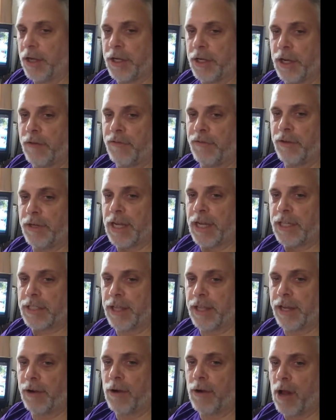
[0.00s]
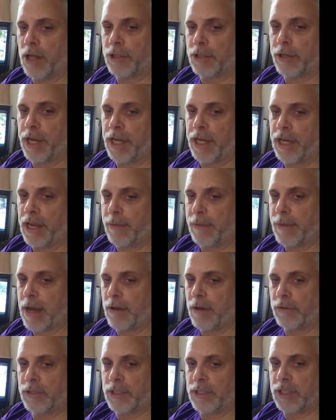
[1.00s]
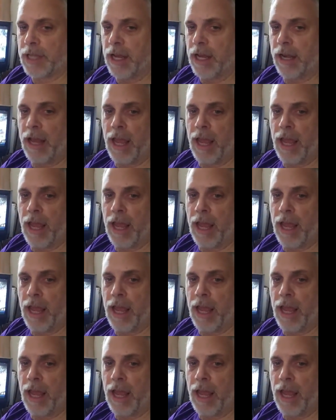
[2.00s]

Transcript: and a few days later Andre came out and said,